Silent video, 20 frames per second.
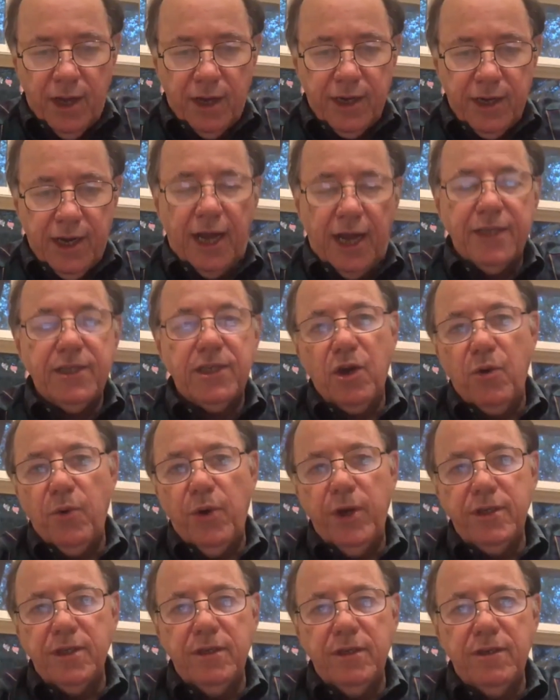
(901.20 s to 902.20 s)

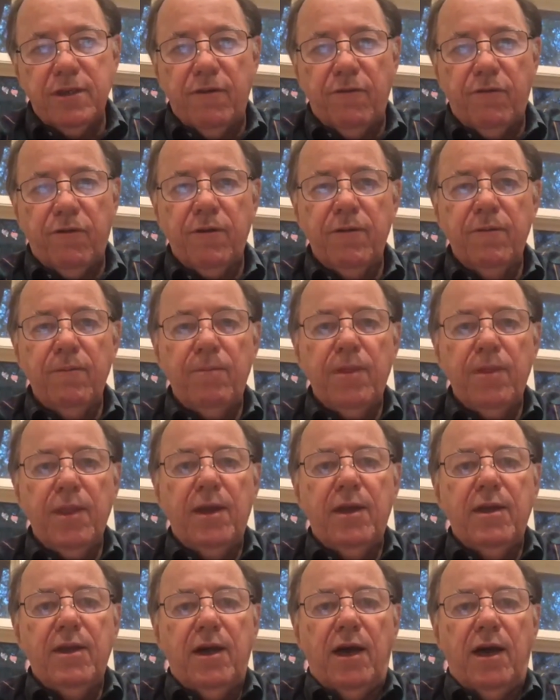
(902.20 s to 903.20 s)
consequences
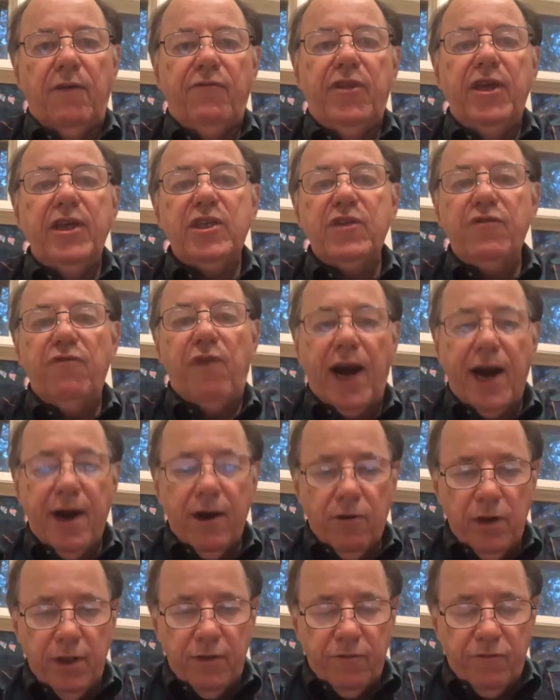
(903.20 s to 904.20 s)
of this
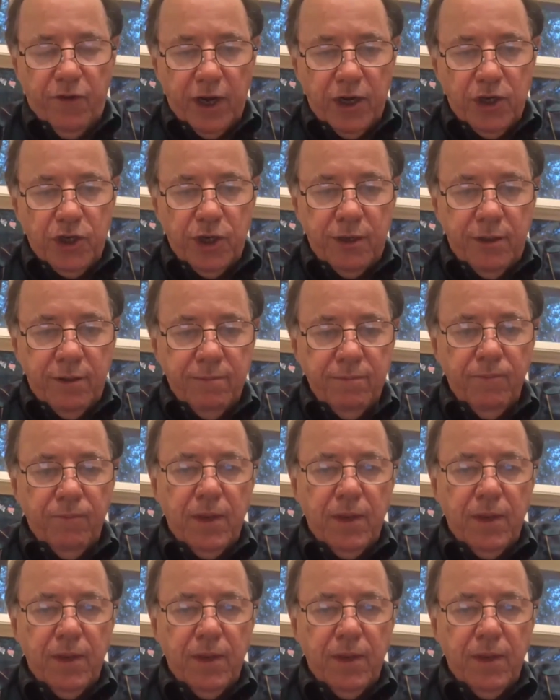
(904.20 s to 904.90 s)
viral infection,